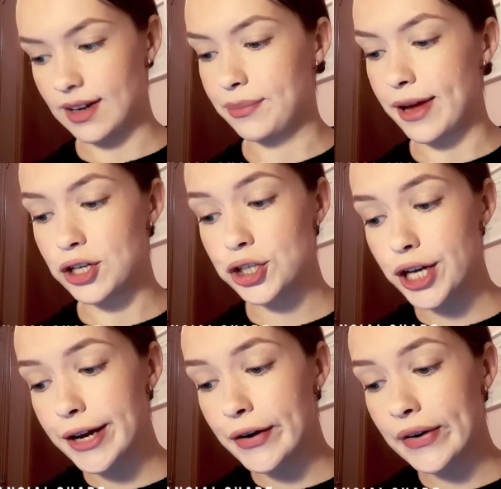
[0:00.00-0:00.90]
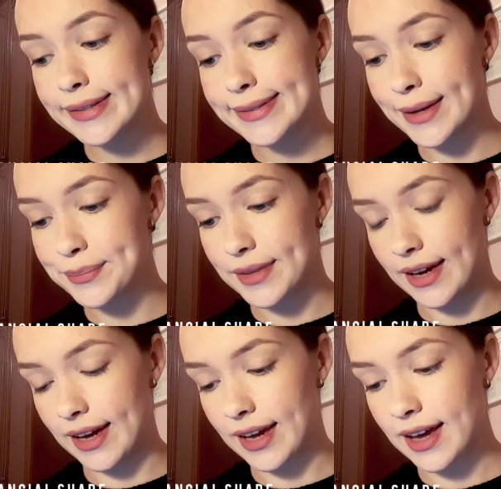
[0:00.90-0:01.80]
a share in
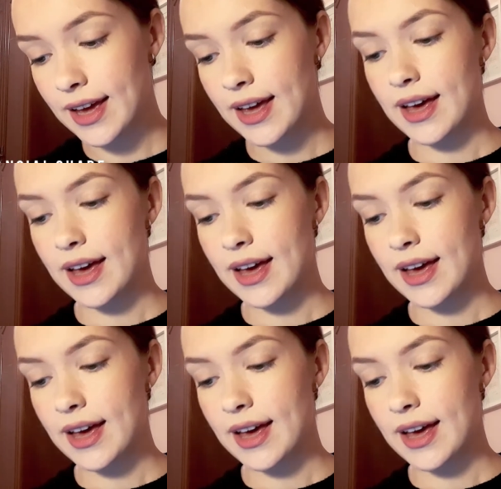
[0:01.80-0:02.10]
something